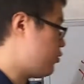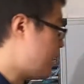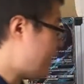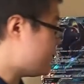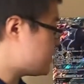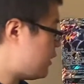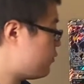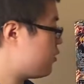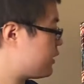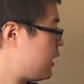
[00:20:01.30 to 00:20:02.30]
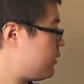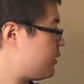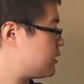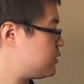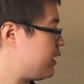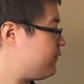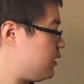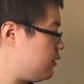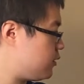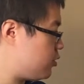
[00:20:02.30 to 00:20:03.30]
you're going to have the chain rule again because you have
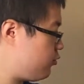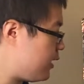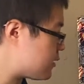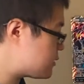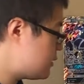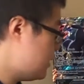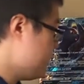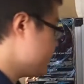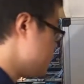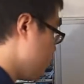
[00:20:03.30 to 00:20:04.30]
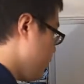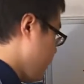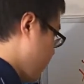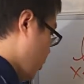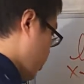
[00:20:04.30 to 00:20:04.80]
e to the 2x. So in